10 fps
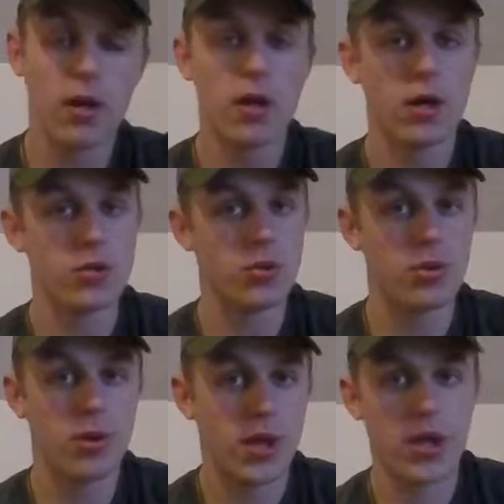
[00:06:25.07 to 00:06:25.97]
because you
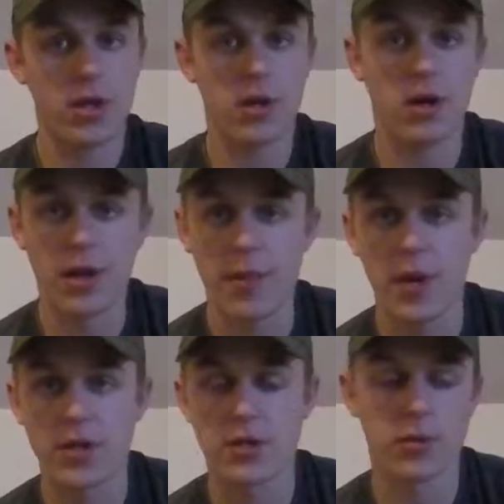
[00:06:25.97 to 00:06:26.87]
throw that in there and that
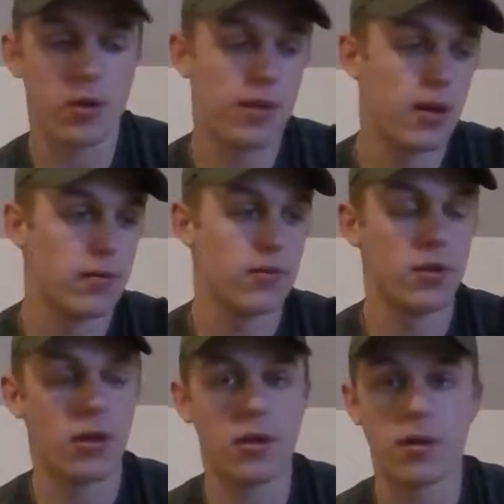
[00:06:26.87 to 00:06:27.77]
bass can be like, wow,
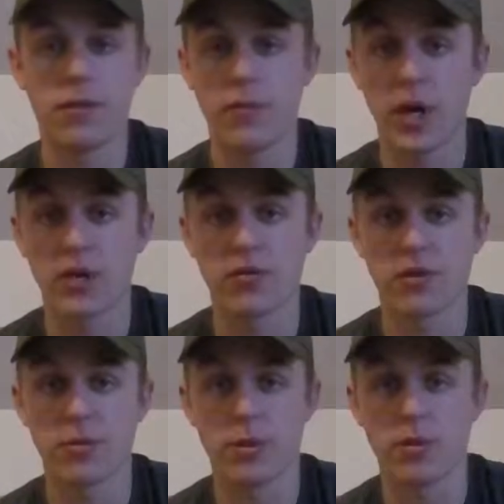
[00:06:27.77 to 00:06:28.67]
another bass
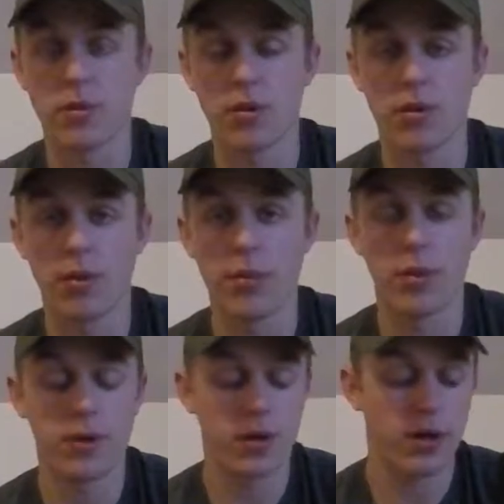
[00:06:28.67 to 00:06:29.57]
fisherman throwing a green
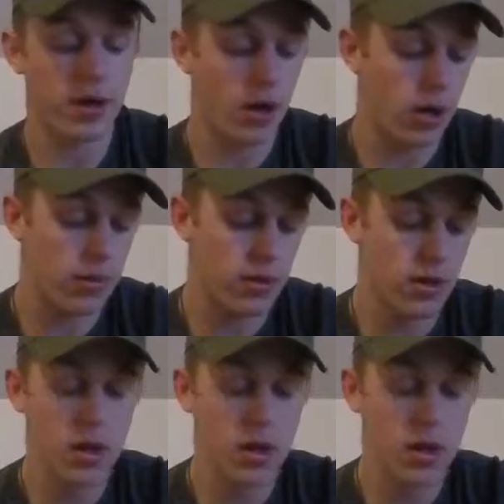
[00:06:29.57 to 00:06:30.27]
pumpkin dinger at me.